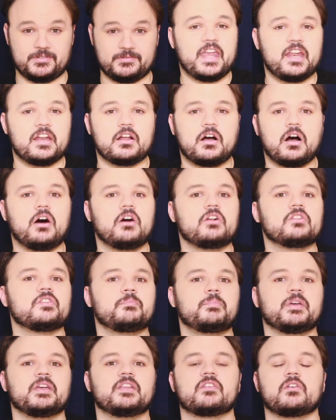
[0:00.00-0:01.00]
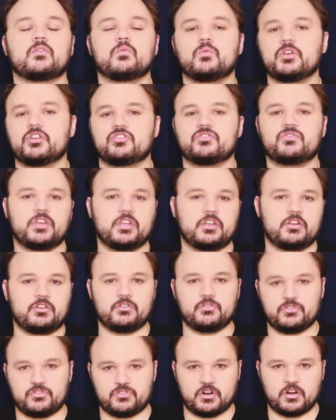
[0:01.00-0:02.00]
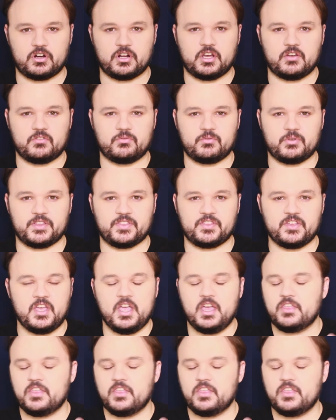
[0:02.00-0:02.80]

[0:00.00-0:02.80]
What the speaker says: And it all depends on which finger you start off with.